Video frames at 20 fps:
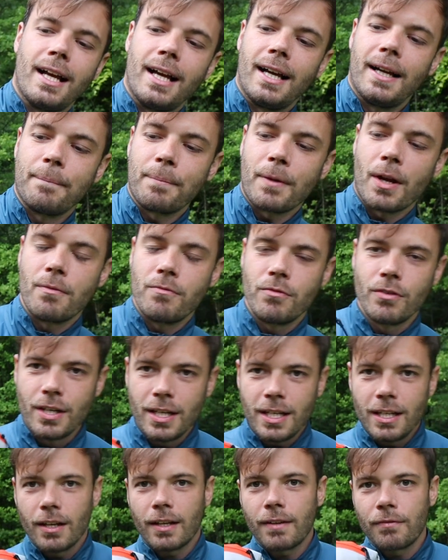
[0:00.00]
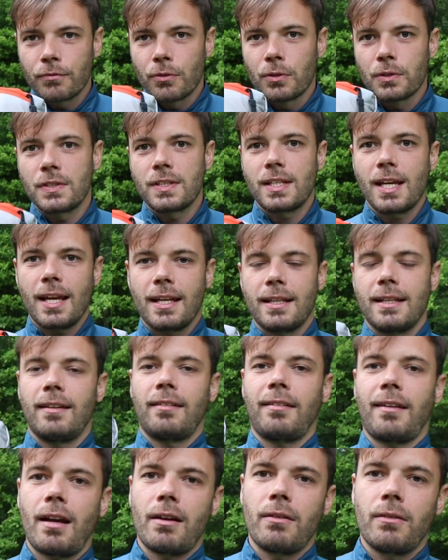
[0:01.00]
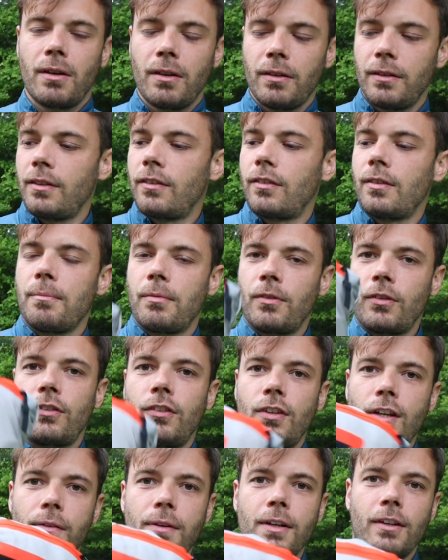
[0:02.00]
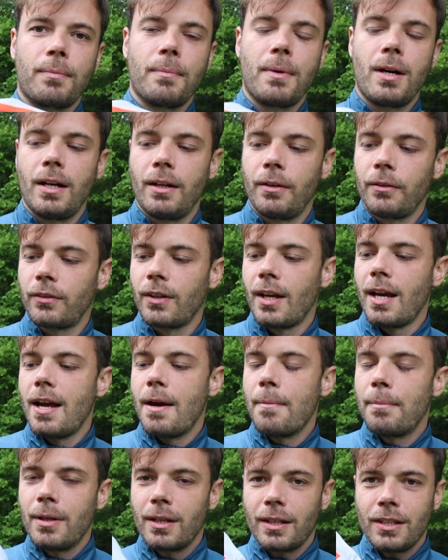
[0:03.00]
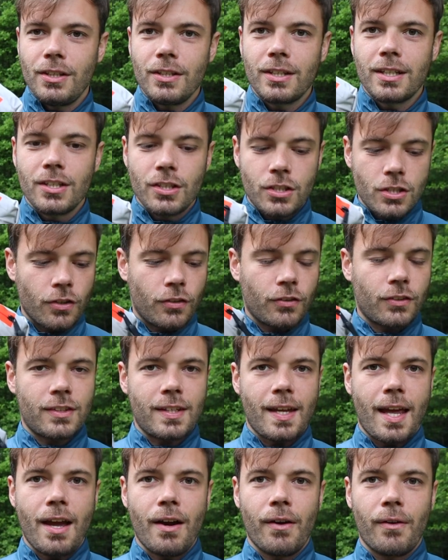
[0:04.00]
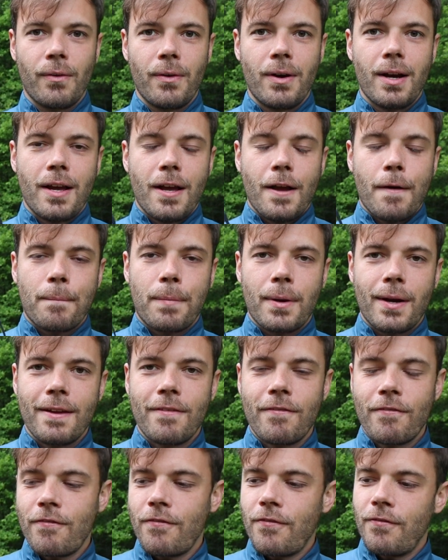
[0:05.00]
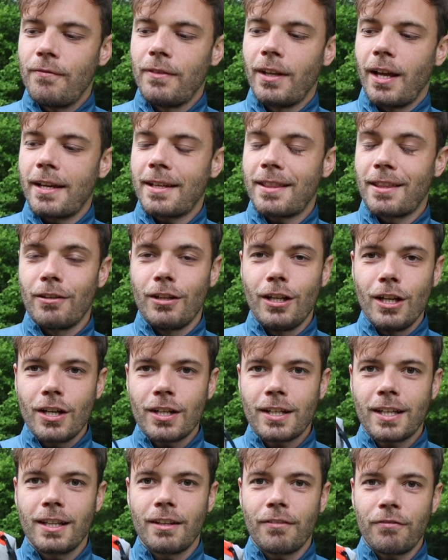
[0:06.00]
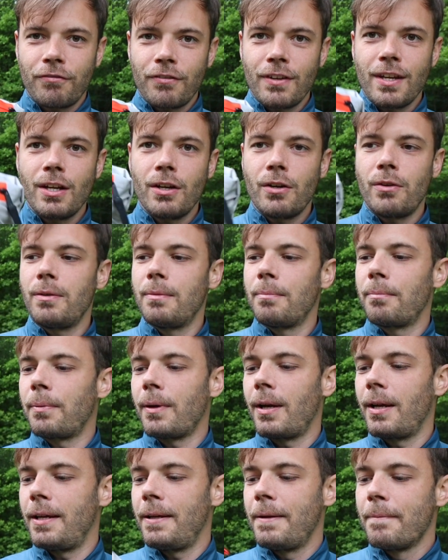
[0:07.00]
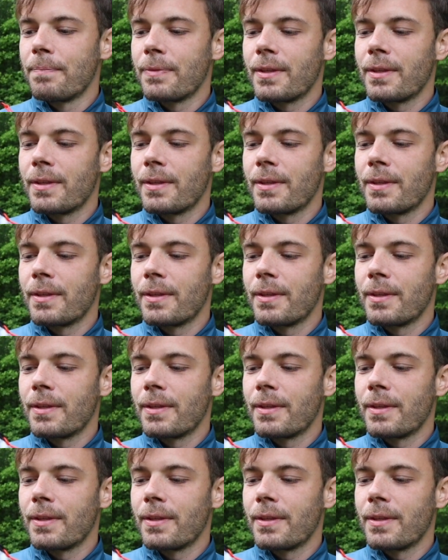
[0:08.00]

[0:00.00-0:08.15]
I'm really looking forward to getting this out on some serious miles, but you can just tell by like the look and the feel and by